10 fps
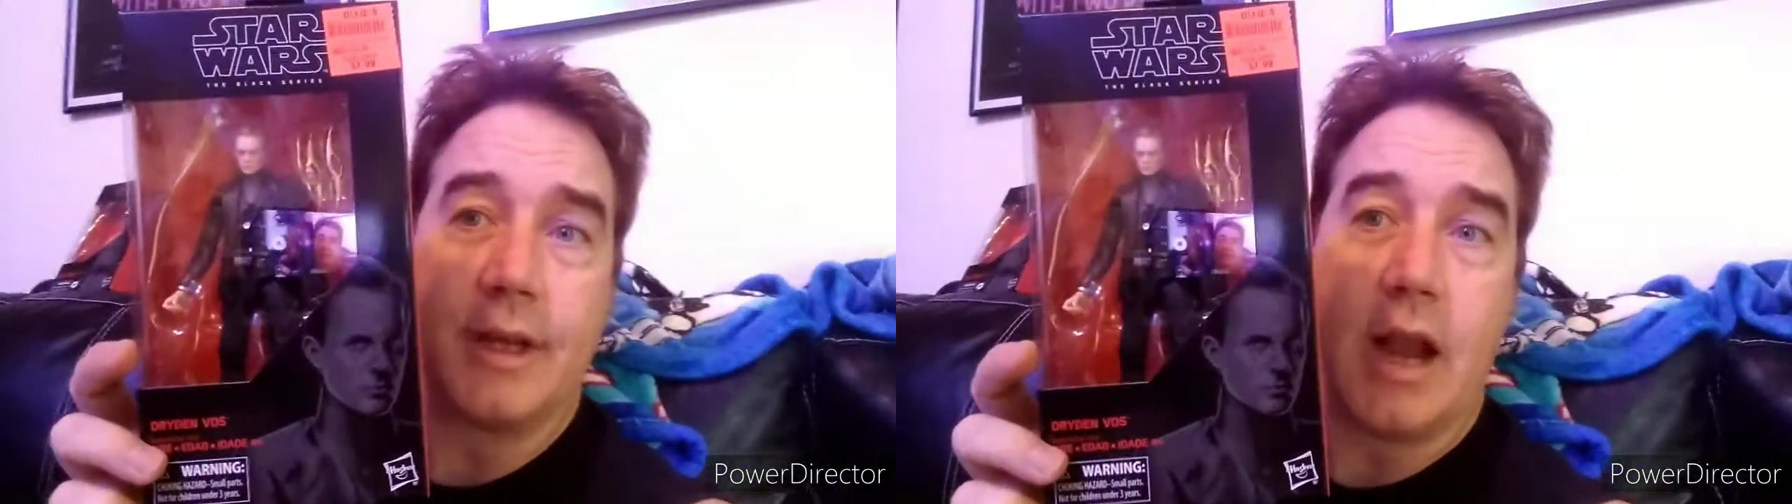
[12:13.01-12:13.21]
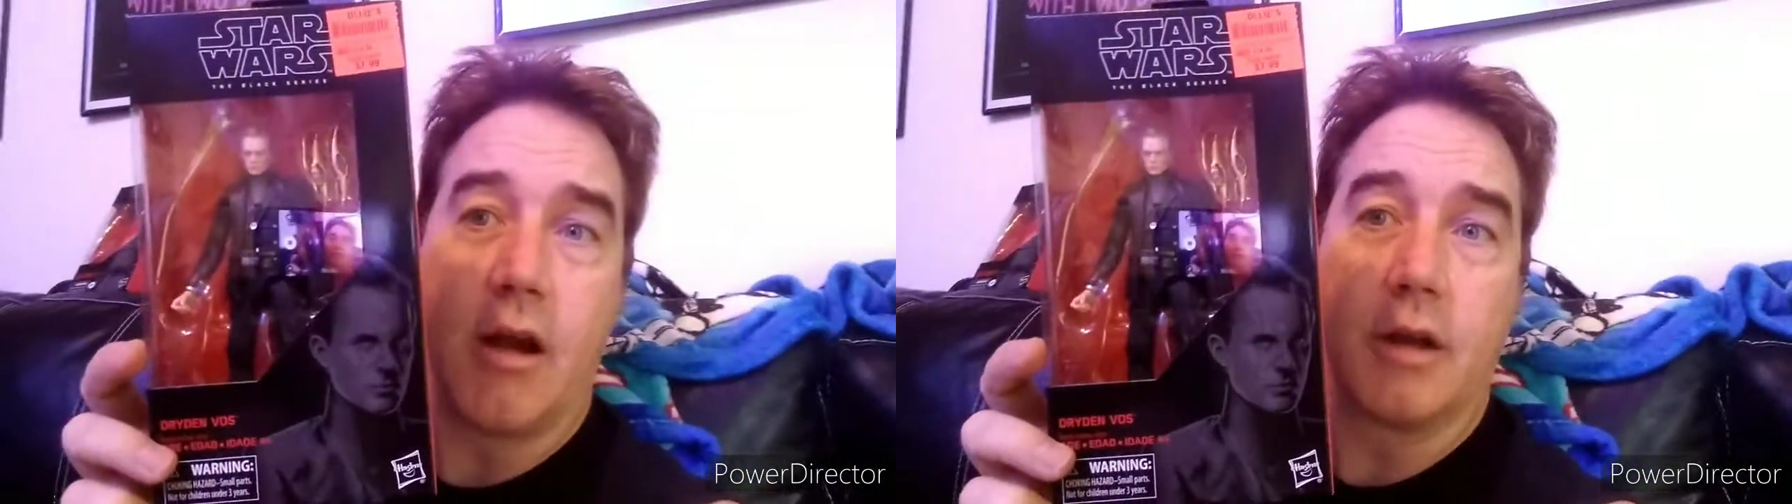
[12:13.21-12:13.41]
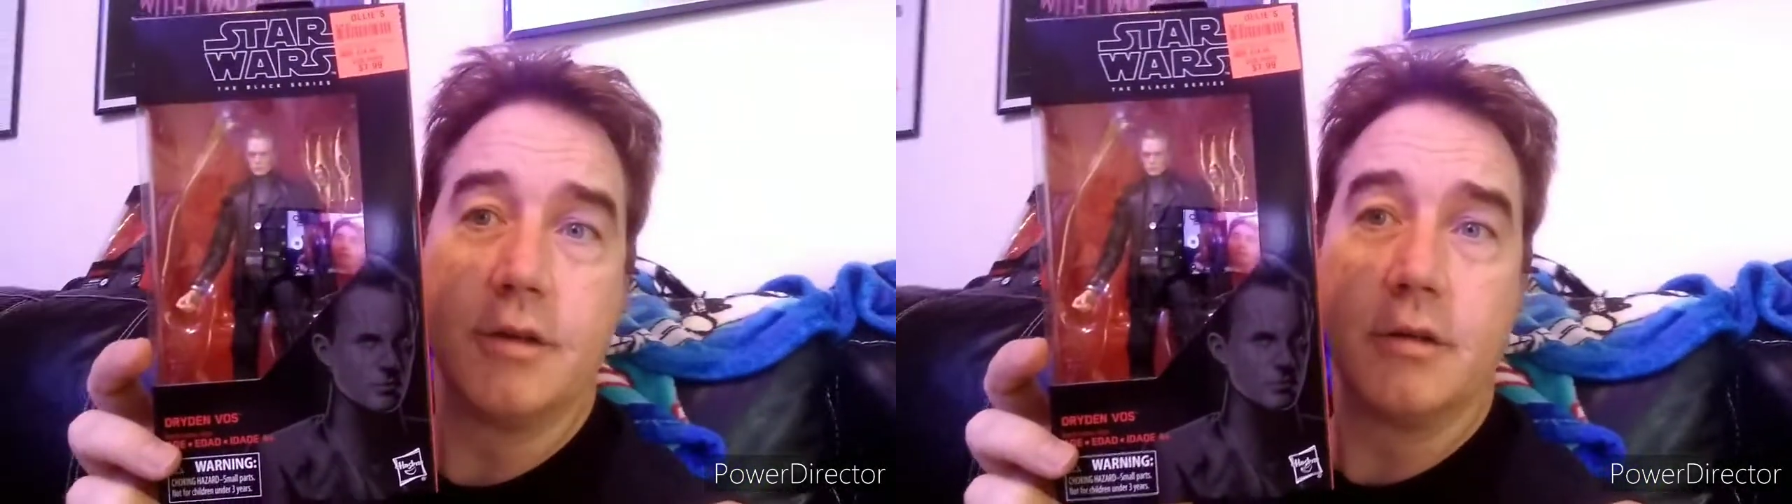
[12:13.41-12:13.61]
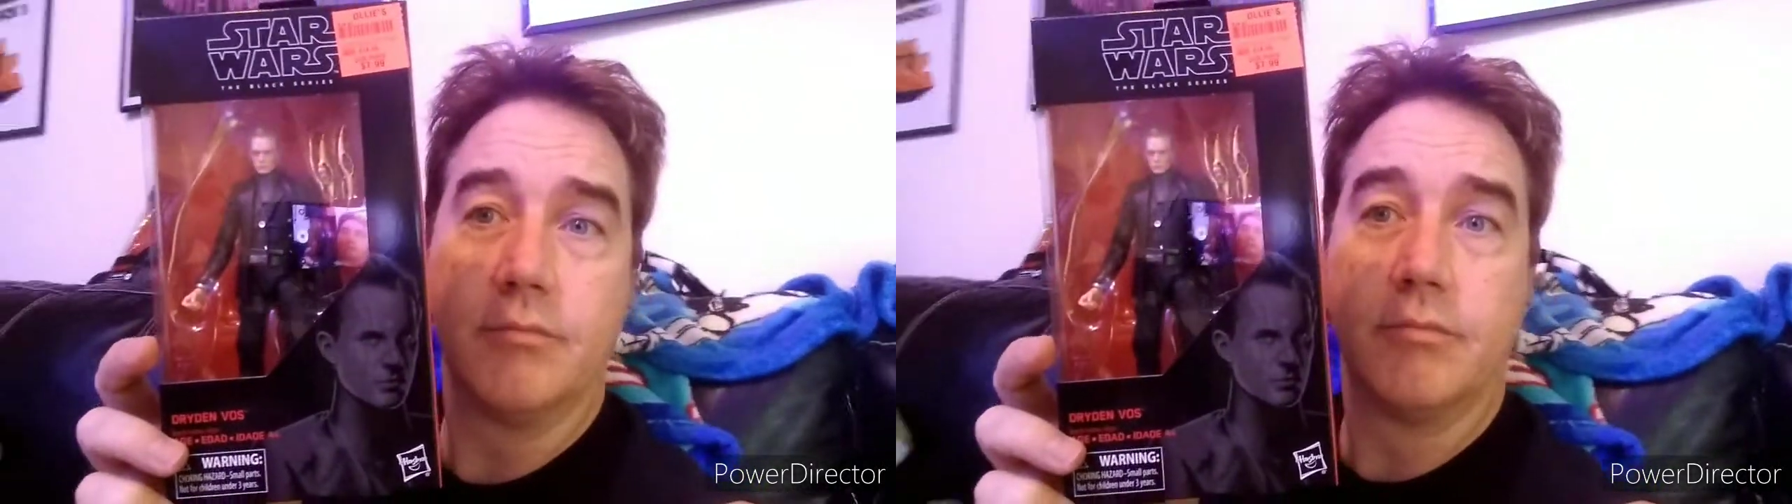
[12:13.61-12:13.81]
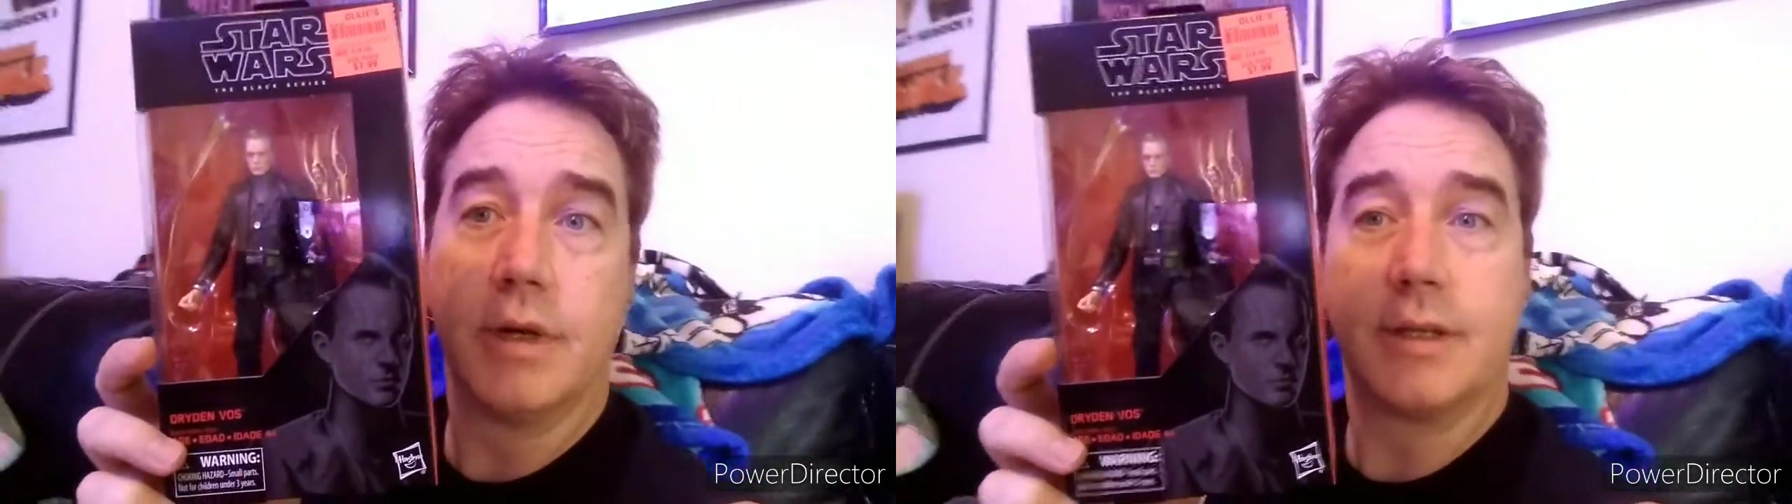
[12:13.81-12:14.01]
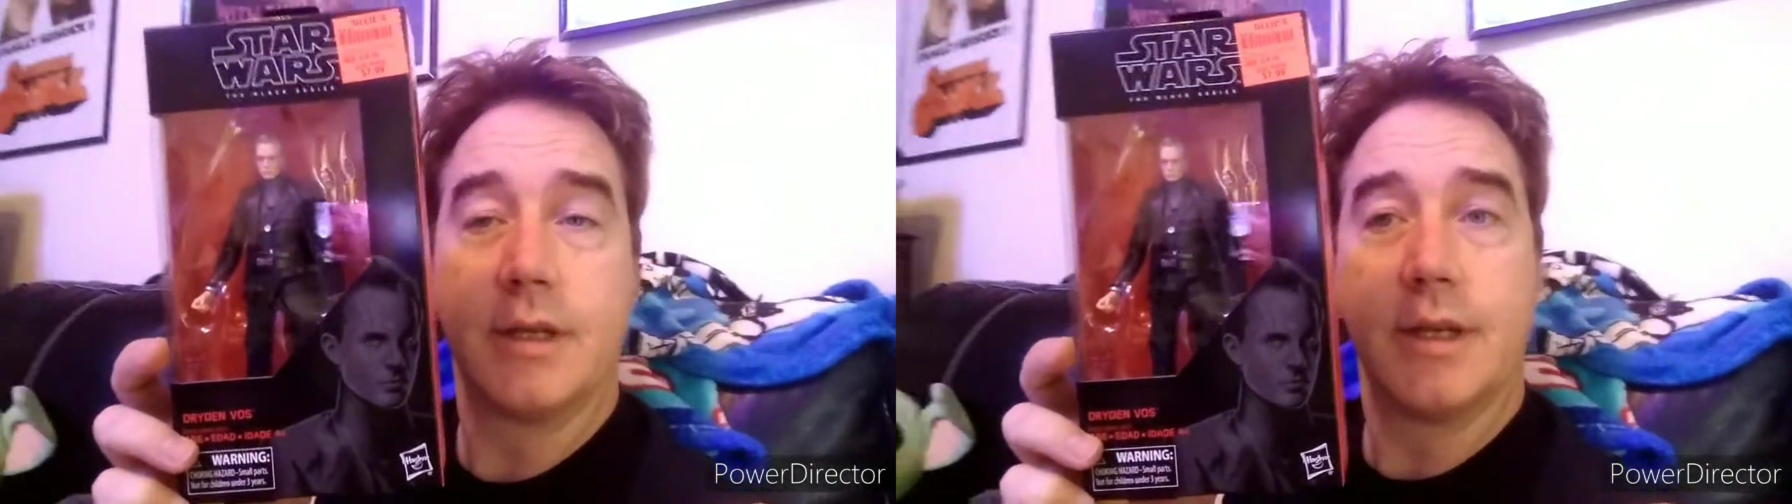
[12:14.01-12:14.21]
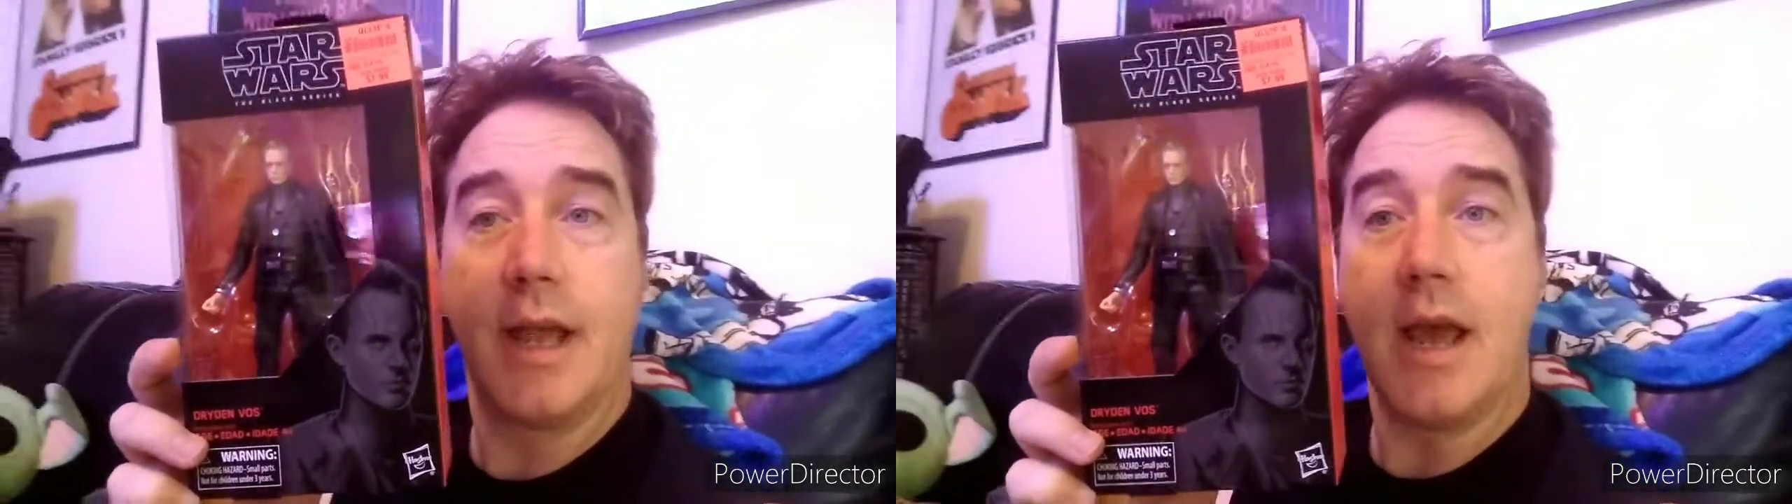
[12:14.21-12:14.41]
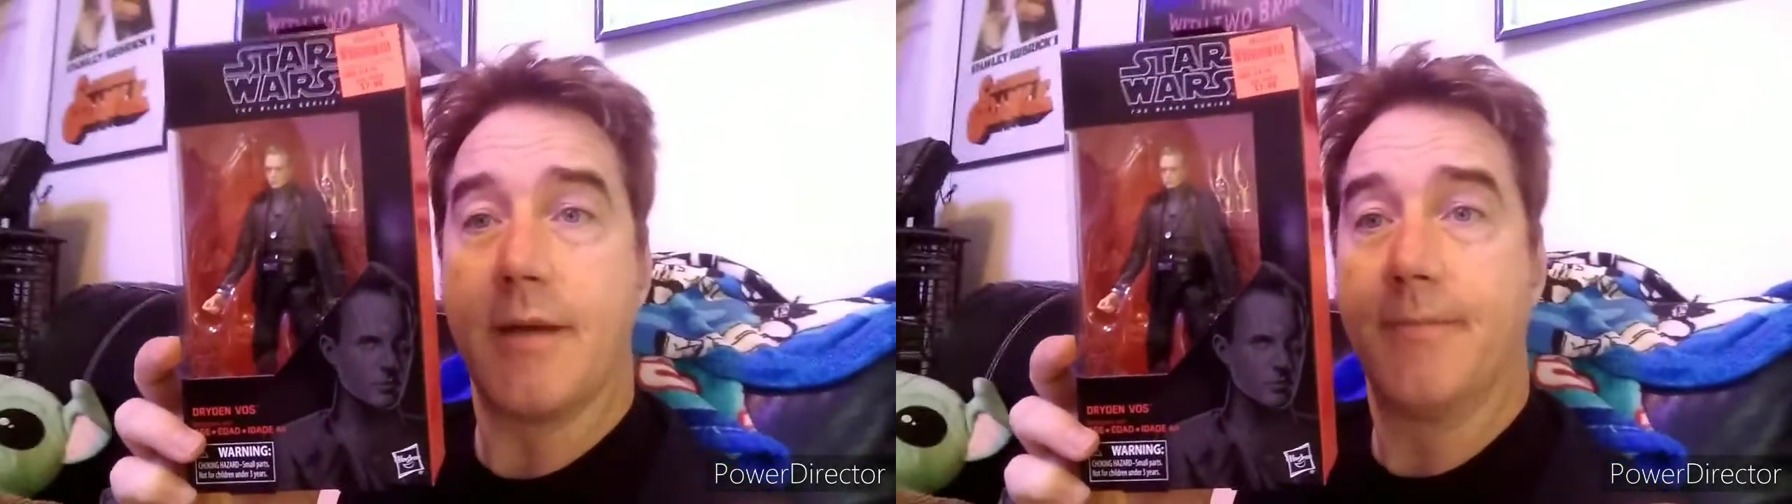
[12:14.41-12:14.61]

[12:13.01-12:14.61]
character, but uh, yeah.